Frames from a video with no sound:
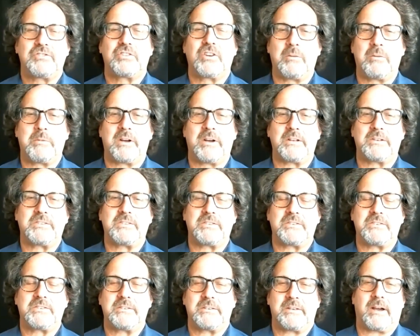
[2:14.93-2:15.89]
much,
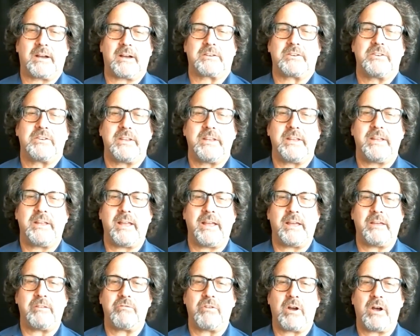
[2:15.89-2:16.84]
Dr. D and
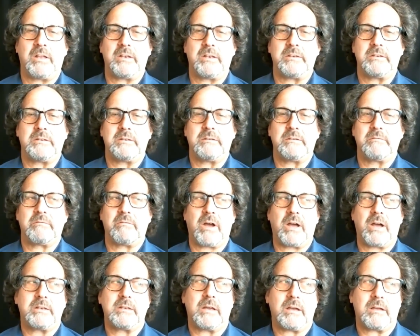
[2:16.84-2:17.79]
Ron,
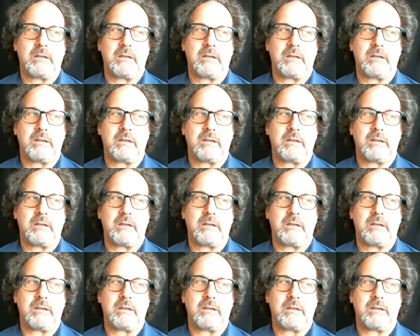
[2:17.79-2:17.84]
Rhonda.